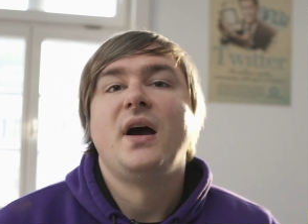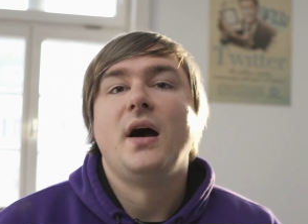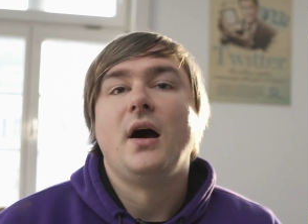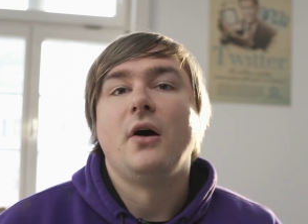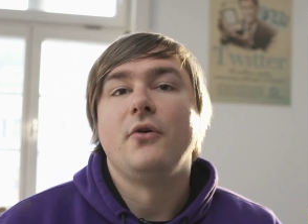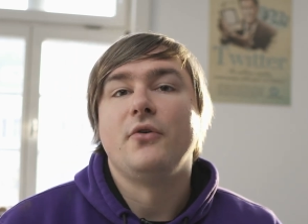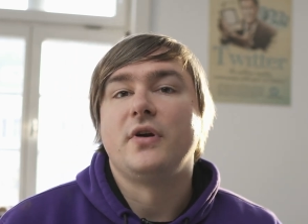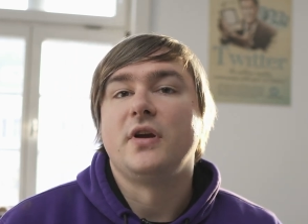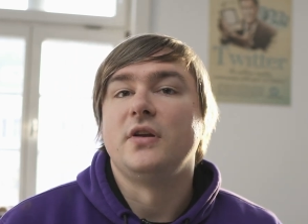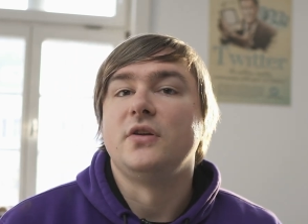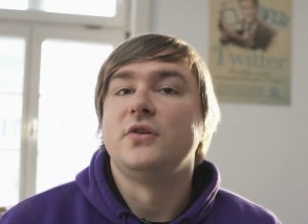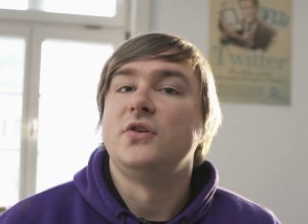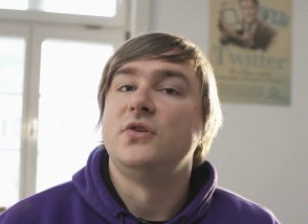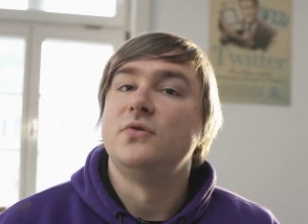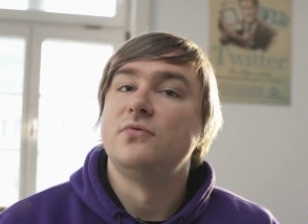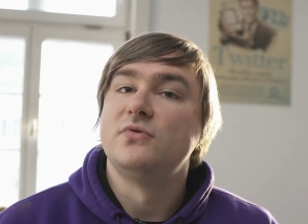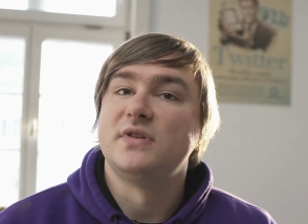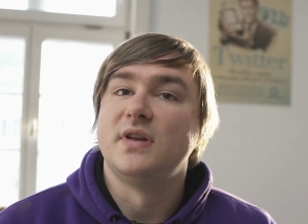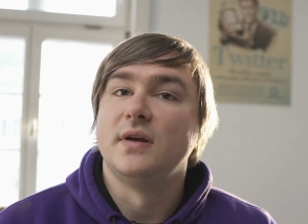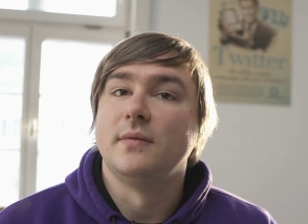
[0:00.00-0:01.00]
how you can
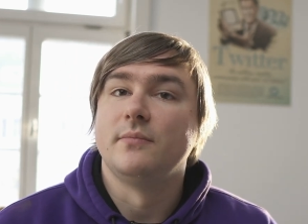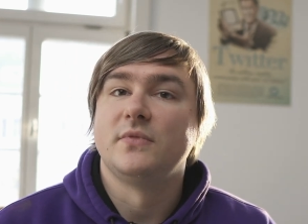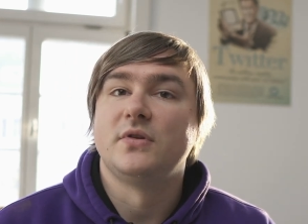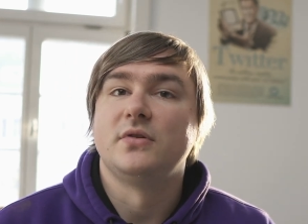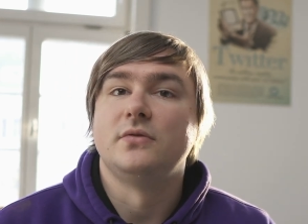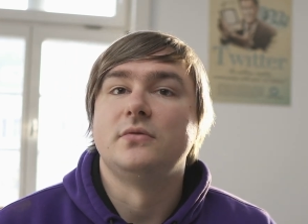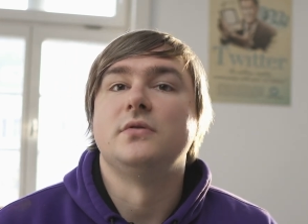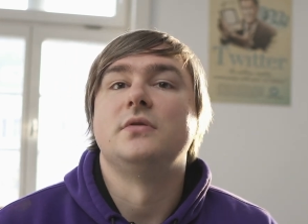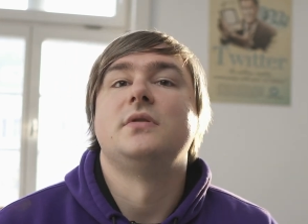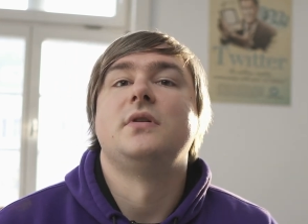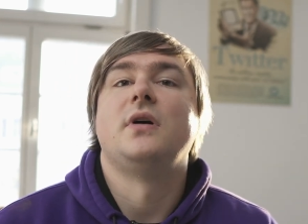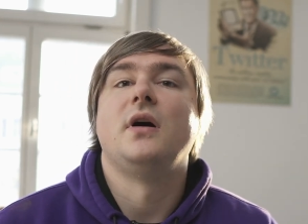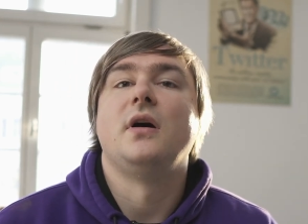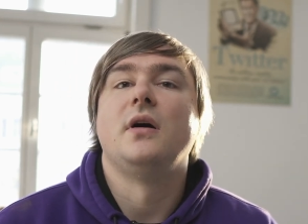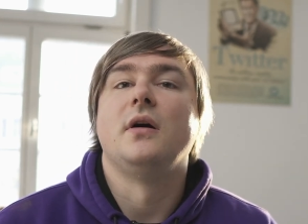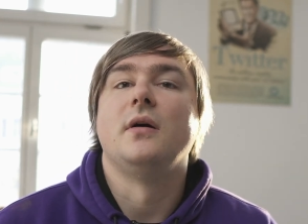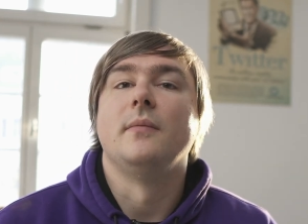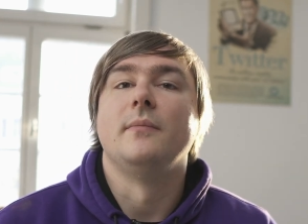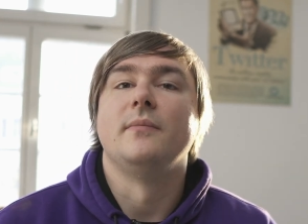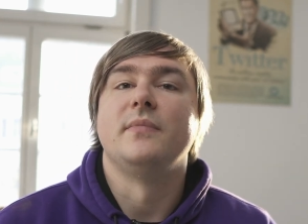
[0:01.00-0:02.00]
use them to
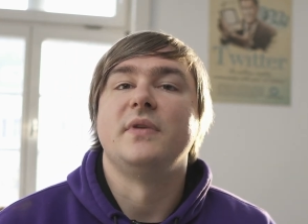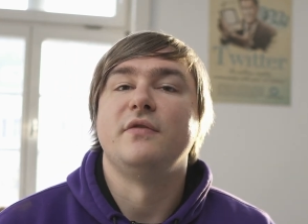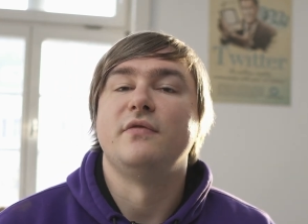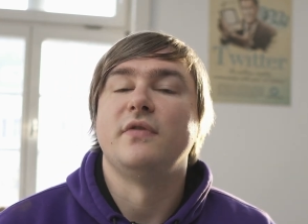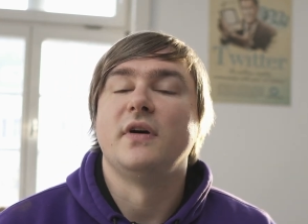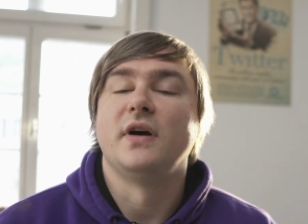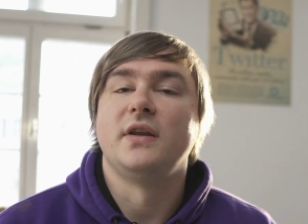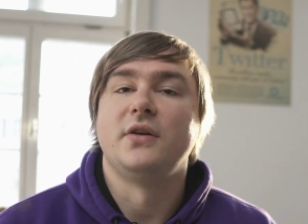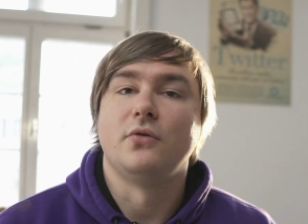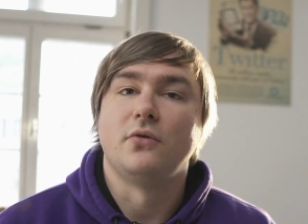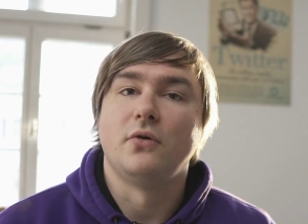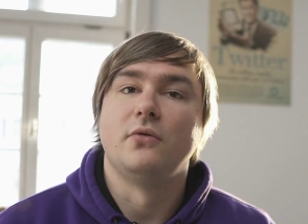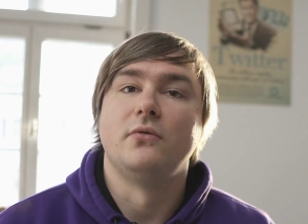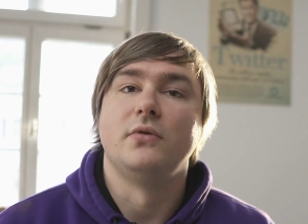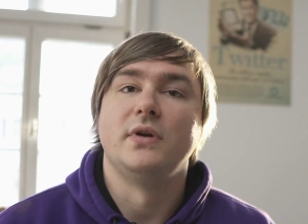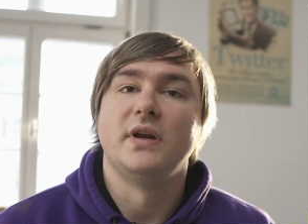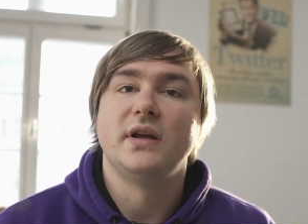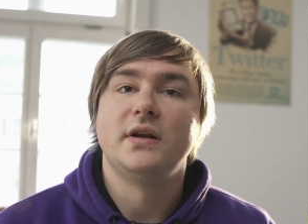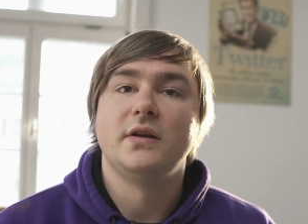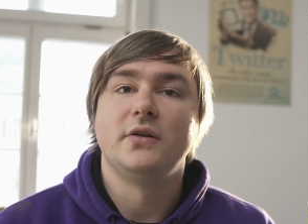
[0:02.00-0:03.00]
define your
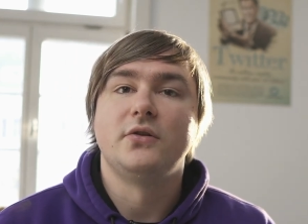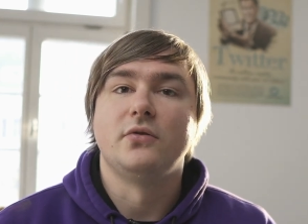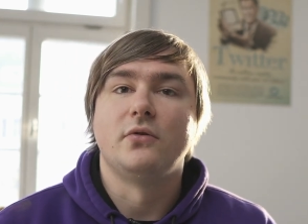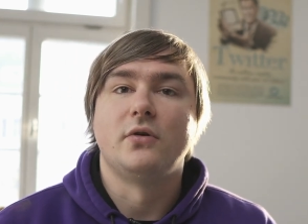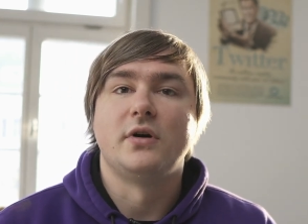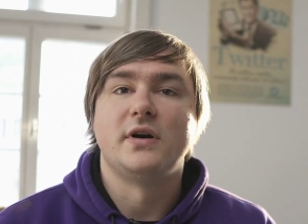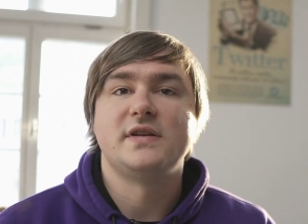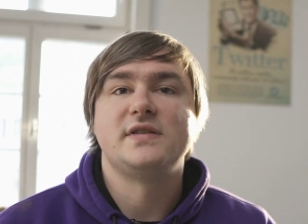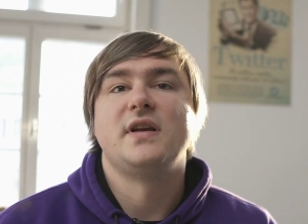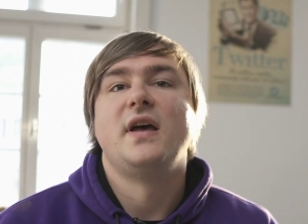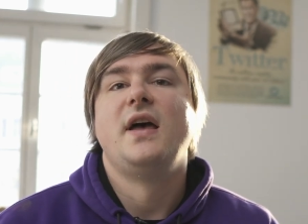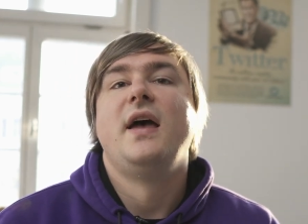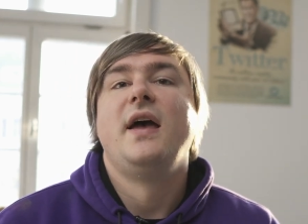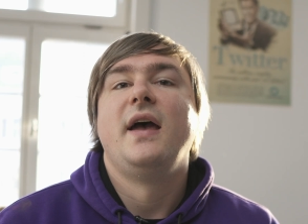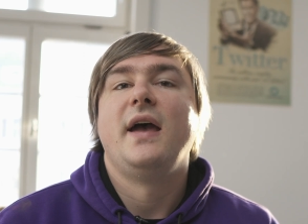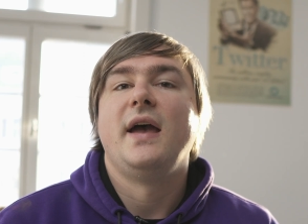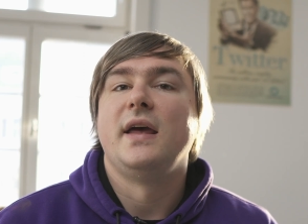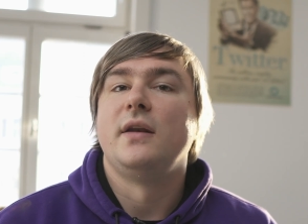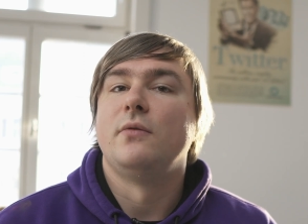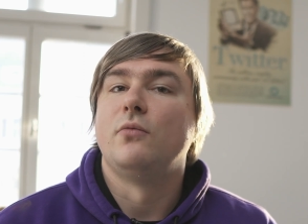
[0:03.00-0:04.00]
own editors
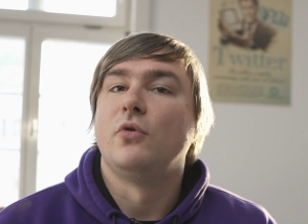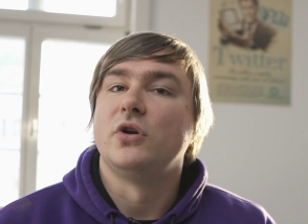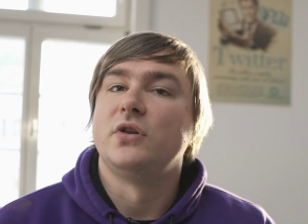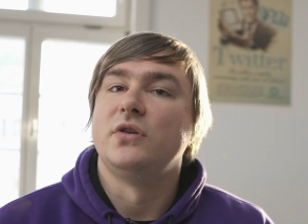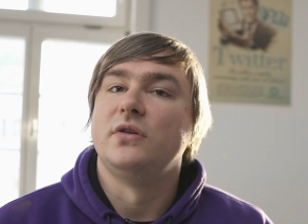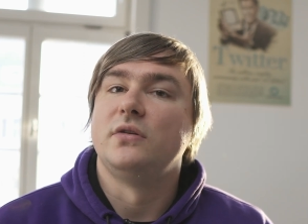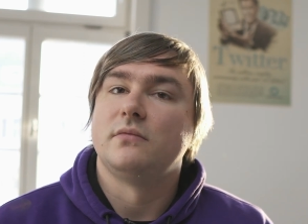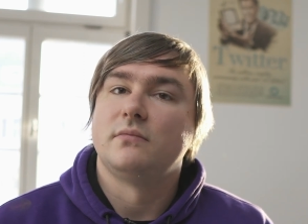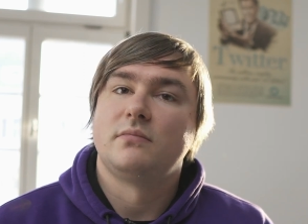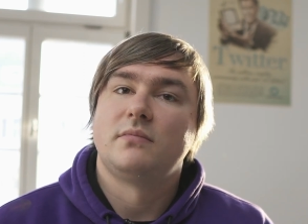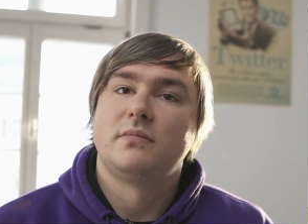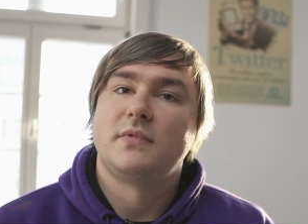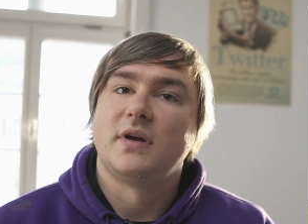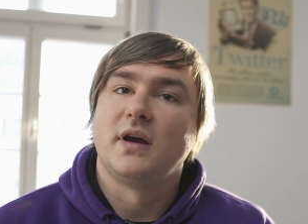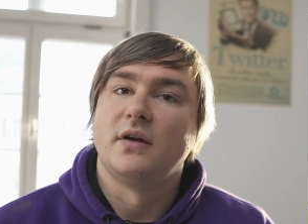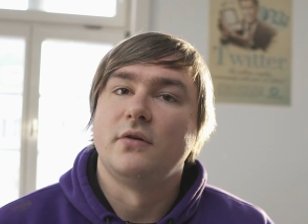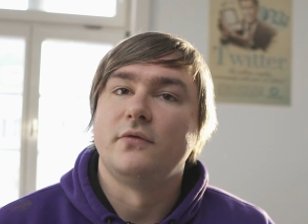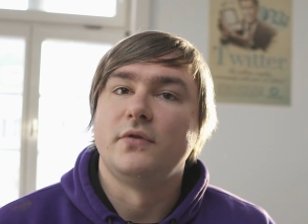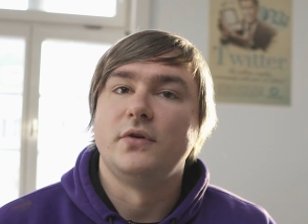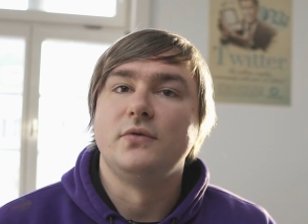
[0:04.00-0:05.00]
and what
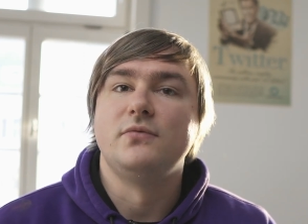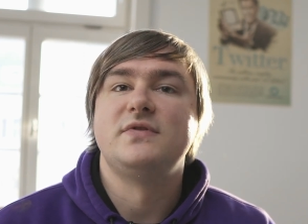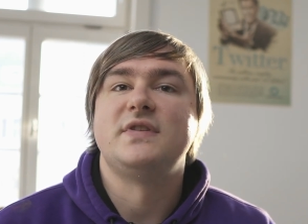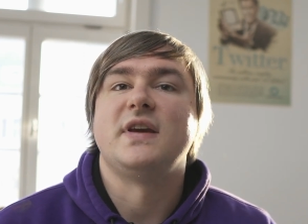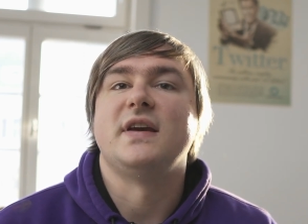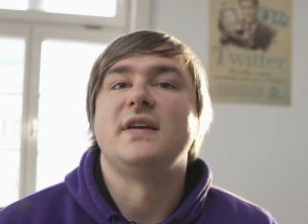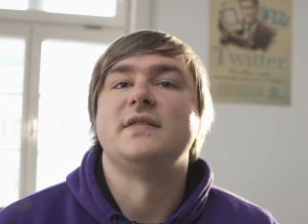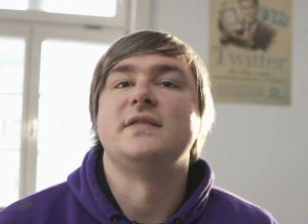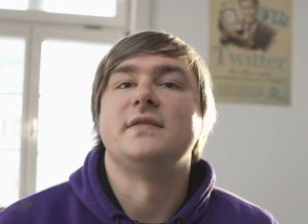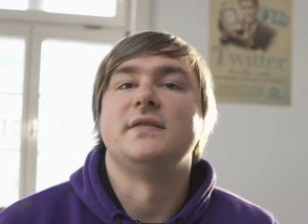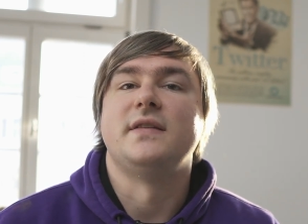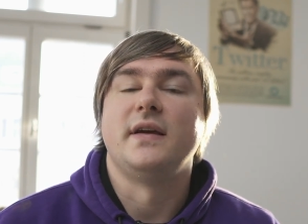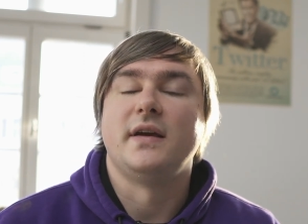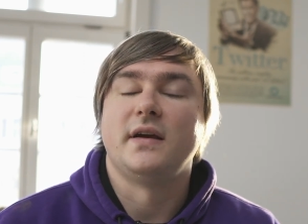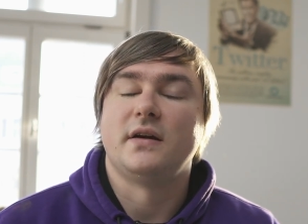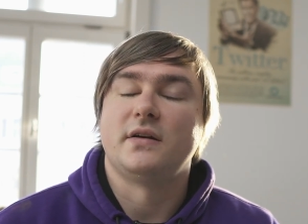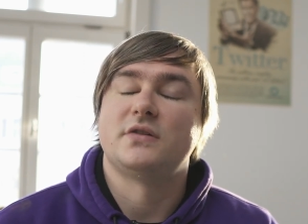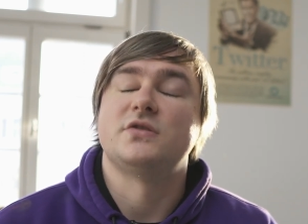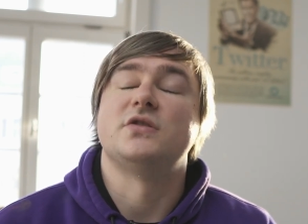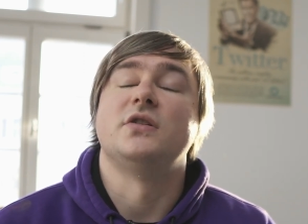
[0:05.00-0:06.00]
kind of use cases they
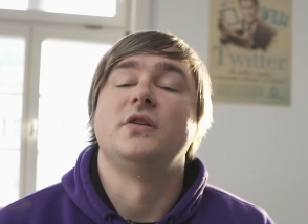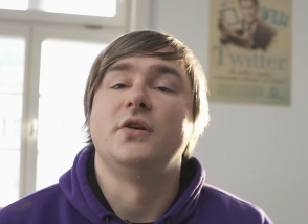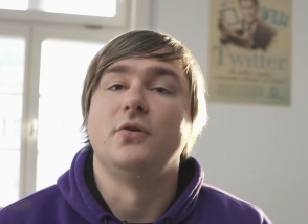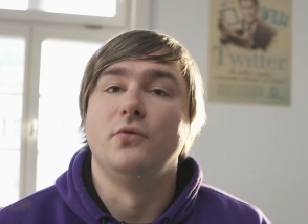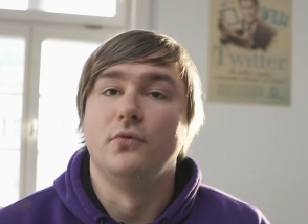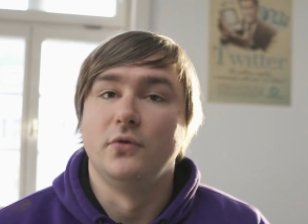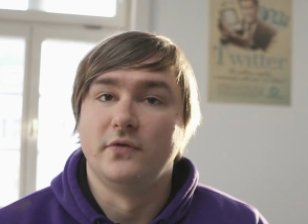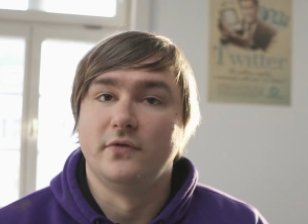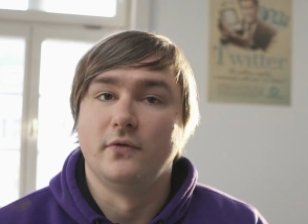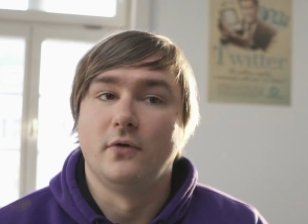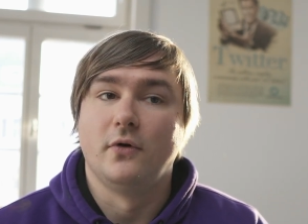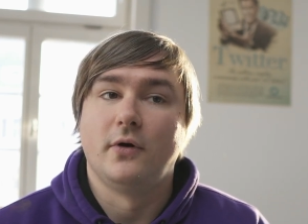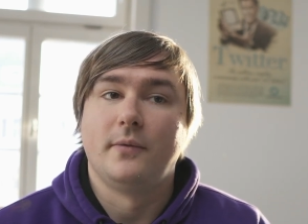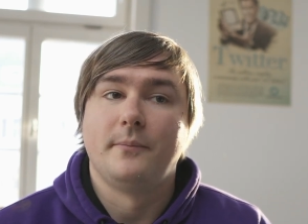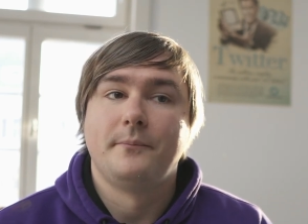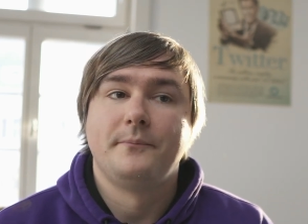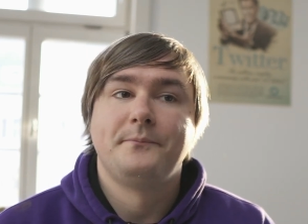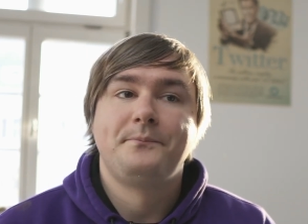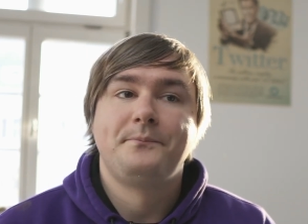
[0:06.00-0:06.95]
are actually good for.